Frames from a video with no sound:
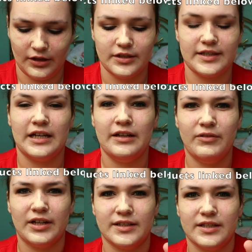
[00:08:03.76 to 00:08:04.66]
Does
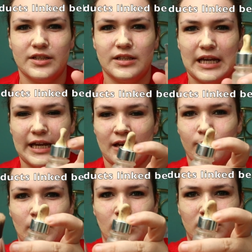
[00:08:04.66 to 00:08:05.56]
anyone else's
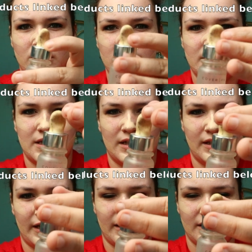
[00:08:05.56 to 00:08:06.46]
bottles
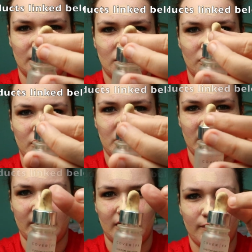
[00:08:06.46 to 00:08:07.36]
like
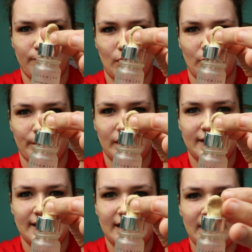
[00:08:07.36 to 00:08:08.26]
suction in
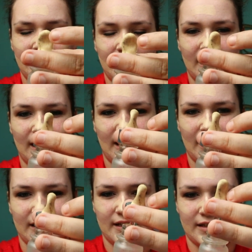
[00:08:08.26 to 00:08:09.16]
permanently
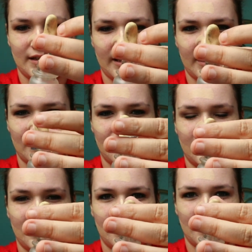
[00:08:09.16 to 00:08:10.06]
and like
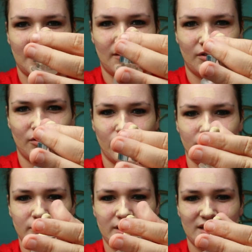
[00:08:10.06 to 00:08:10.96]
get all
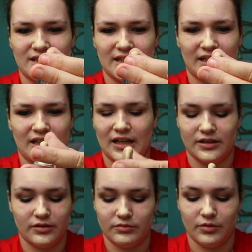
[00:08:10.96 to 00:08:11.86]
gross and sticky?
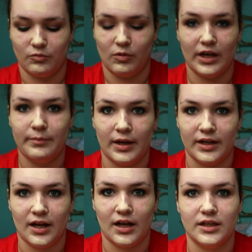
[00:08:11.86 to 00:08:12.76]
I don't know why
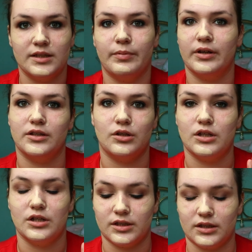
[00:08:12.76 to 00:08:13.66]
mine has, but
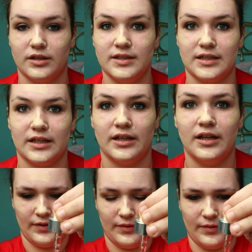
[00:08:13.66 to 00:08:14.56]
it's disgusting.